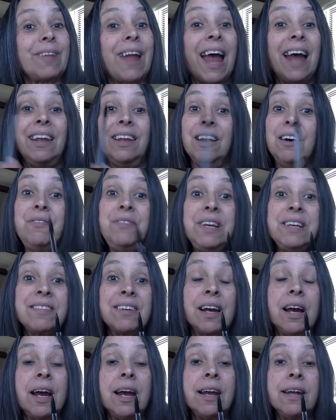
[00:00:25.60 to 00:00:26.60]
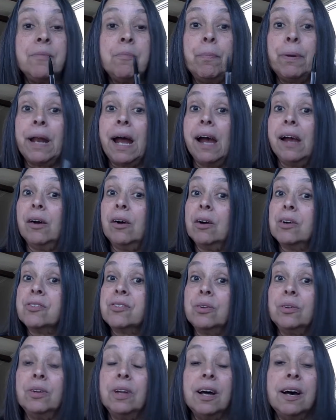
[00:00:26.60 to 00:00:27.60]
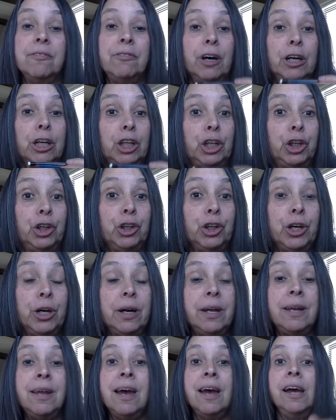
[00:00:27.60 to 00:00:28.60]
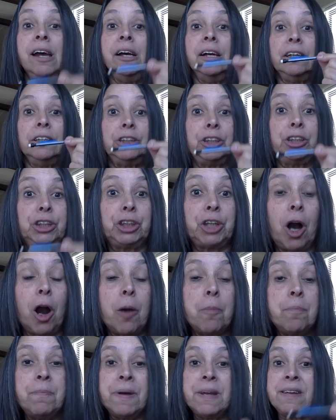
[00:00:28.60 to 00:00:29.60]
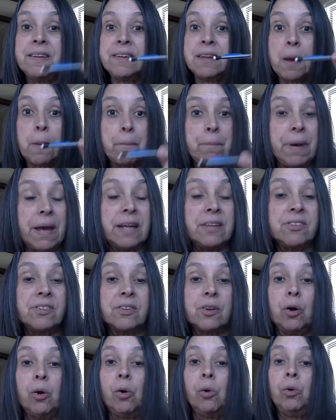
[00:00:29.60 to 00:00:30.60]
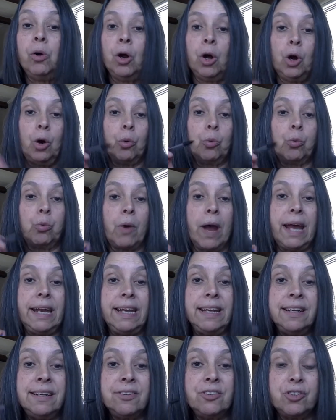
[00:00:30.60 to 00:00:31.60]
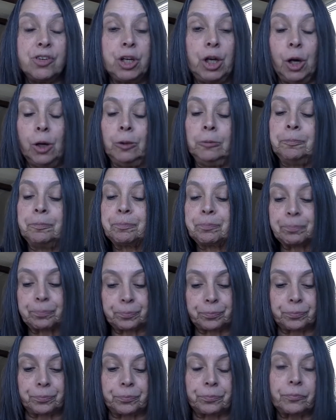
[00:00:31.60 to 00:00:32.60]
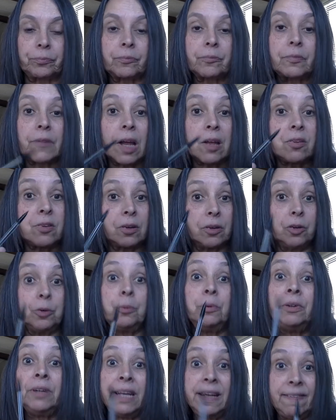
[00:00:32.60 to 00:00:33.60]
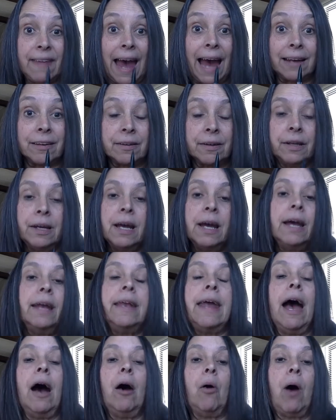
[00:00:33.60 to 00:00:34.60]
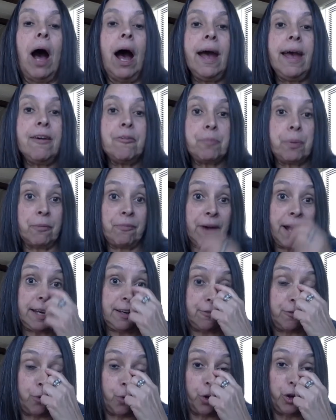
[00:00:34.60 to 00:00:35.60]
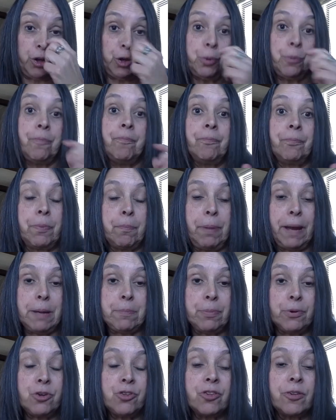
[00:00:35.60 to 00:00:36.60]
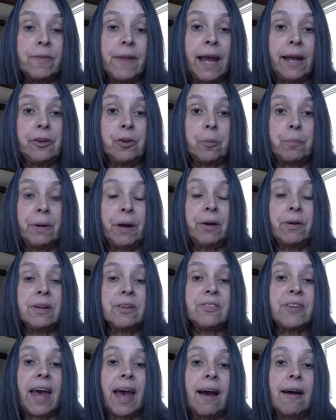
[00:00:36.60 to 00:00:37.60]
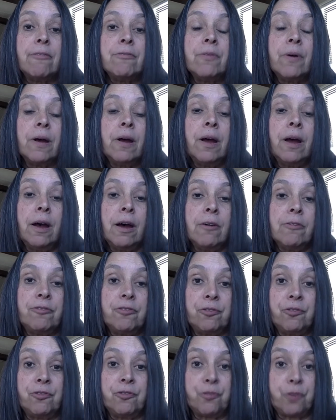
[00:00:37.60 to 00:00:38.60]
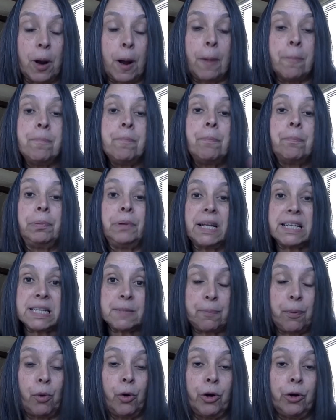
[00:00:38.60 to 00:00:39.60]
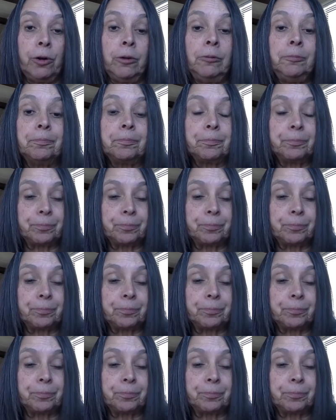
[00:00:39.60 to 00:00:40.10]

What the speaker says: I love these kind, but I also love a good sharpened pencil ready to go. So you will need that. Now, I have provided for you papers that your parents have from Plus Portal.